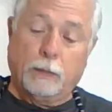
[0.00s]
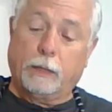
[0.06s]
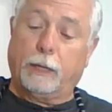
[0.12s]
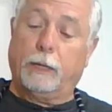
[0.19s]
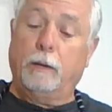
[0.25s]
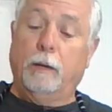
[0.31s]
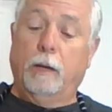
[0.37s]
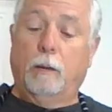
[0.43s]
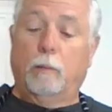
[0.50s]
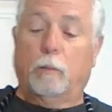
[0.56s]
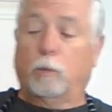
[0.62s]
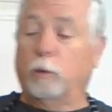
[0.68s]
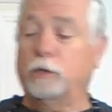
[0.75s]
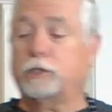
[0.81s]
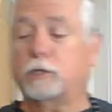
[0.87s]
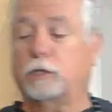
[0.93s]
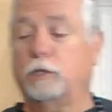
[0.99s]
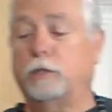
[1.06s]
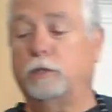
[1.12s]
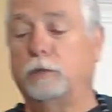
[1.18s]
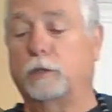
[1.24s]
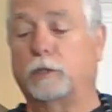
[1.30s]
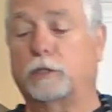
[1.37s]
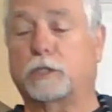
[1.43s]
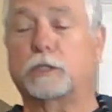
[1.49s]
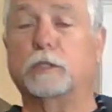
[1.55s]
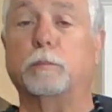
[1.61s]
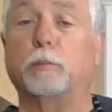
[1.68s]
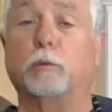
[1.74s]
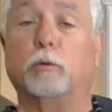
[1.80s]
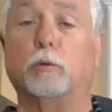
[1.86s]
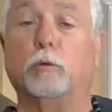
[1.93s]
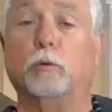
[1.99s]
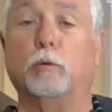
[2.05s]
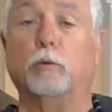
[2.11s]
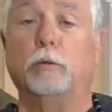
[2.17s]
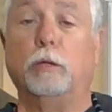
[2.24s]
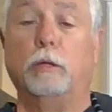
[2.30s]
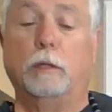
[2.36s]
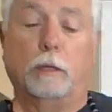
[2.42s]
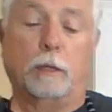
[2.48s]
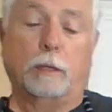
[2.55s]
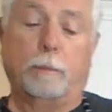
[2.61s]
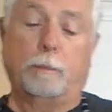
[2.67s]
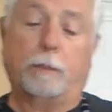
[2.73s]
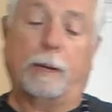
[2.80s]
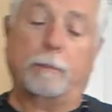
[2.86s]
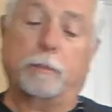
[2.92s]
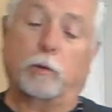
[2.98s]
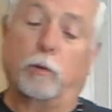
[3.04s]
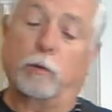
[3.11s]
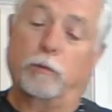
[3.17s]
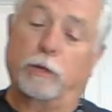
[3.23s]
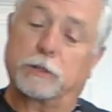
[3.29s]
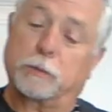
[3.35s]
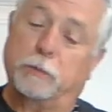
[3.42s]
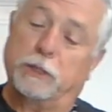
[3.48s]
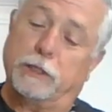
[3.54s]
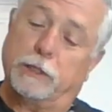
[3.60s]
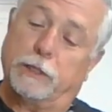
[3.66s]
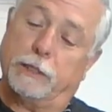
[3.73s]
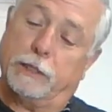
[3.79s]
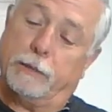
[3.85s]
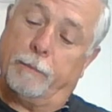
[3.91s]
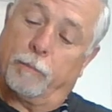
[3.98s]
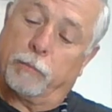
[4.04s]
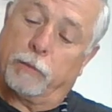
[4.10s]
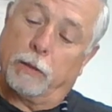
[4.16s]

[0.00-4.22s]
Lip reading: Okay, well, we're just going to do a simple popcorn recipe today.